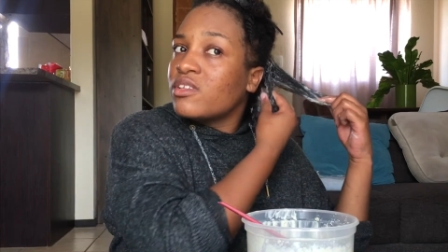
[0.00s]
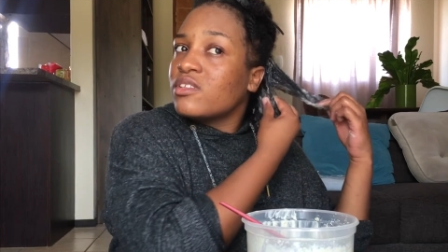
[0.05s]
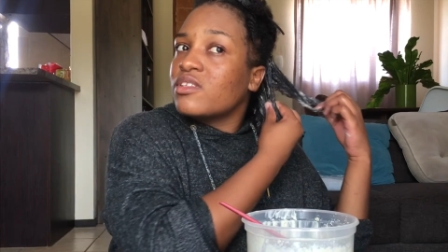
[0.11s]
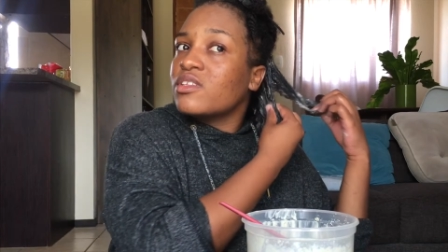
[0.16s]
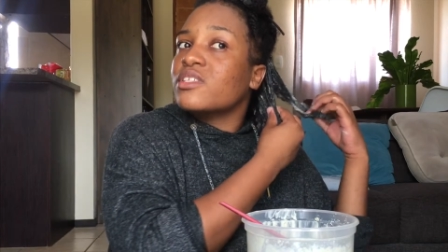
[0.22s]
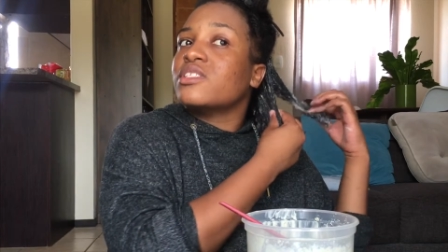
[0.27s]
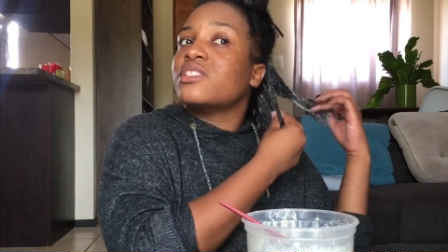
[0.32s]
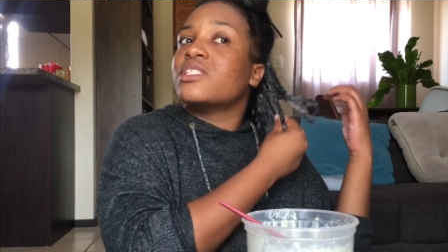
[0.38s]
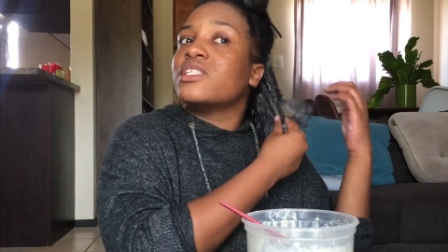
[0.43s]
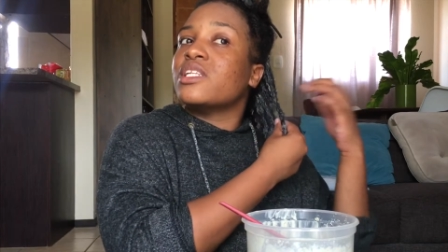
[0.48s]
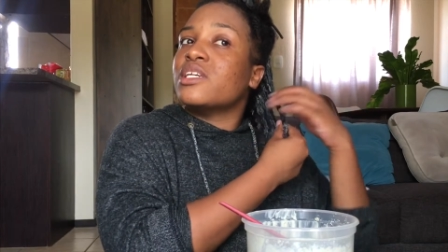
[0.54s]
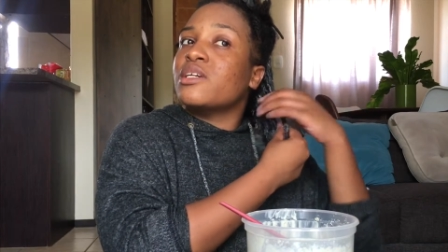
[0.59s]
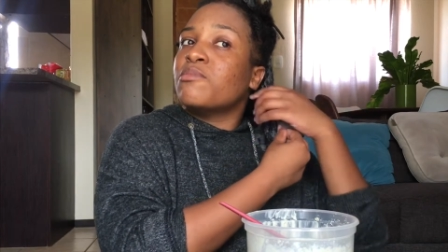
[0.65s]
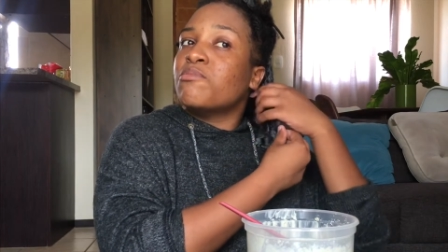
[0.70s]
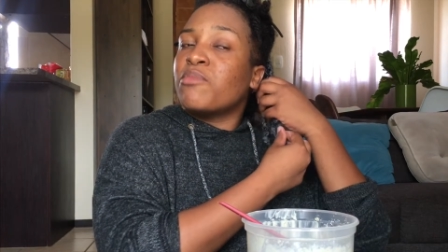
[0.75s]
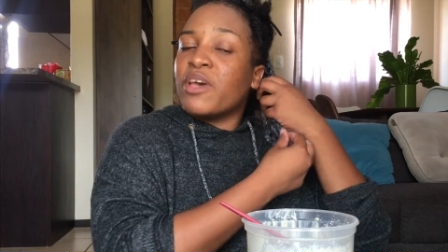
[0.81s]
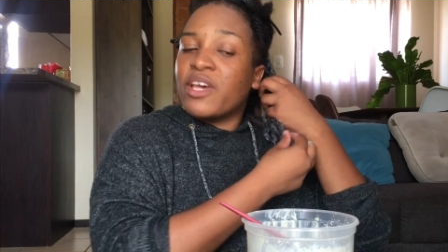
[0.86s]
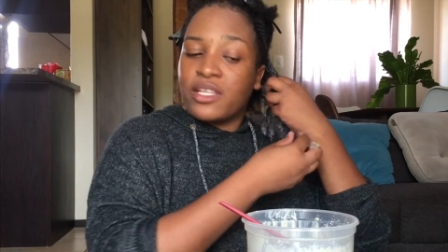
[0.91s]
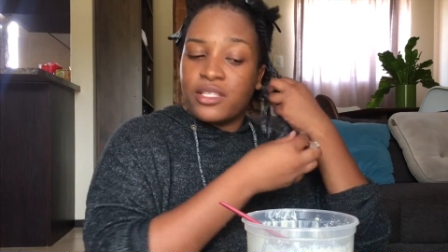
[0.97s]
the
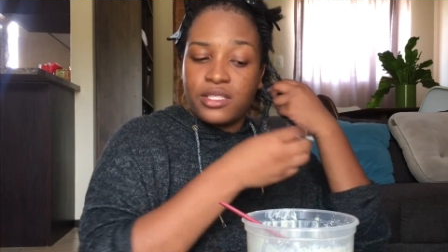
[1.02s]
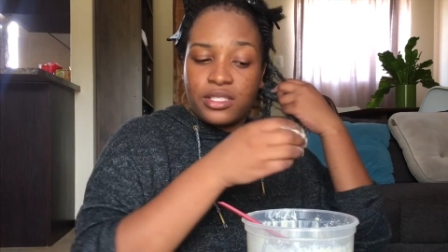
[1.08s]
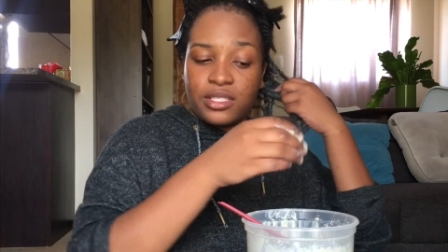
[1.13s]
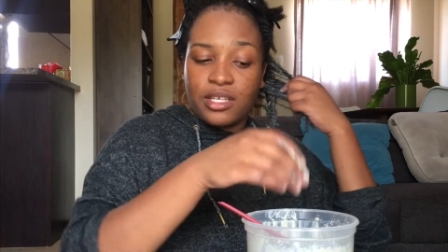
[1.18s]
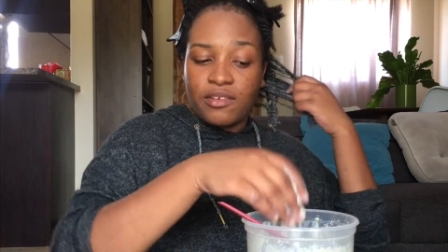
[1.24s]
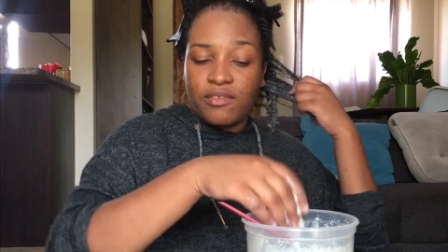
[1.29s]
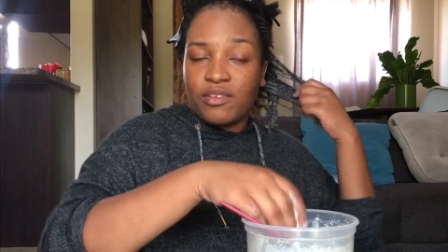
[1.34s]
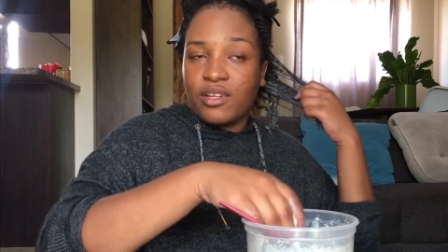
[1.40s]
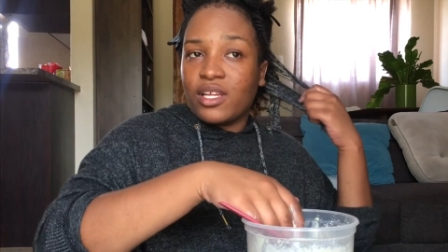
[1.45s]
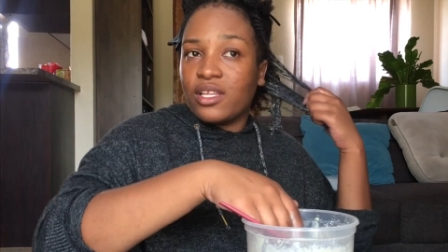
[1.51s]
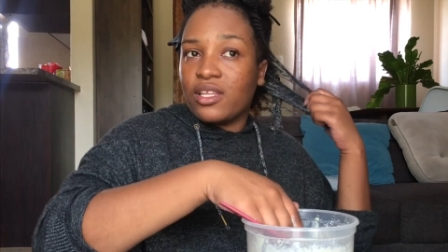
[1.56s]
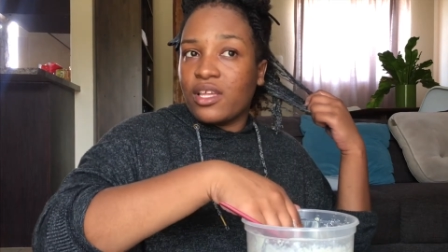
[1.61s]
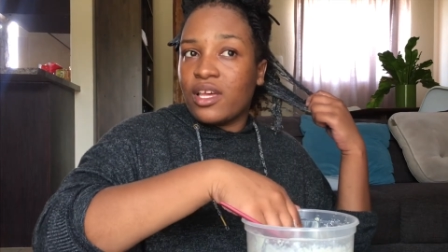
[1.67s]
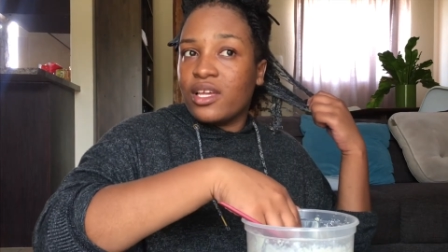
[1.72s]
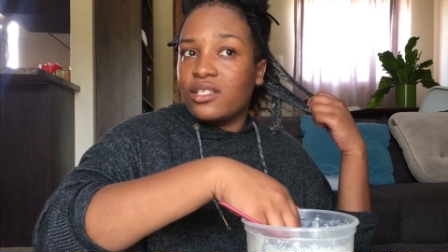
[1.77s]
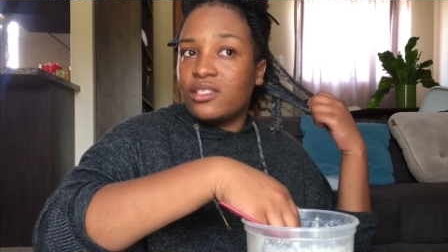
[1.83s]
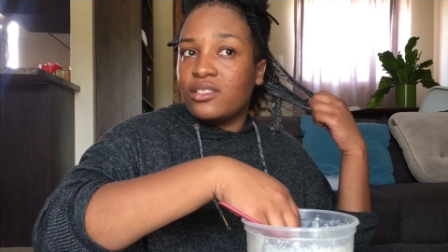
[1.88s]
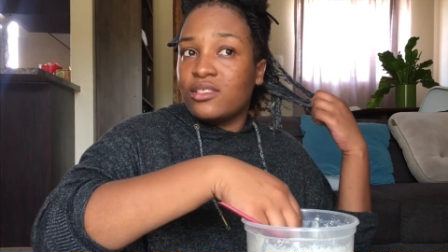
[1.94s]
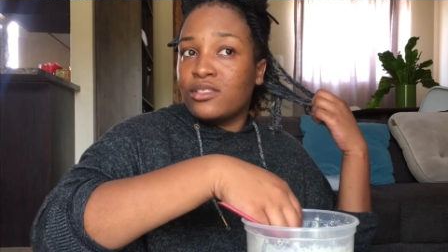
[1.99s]
slip and stuff like that.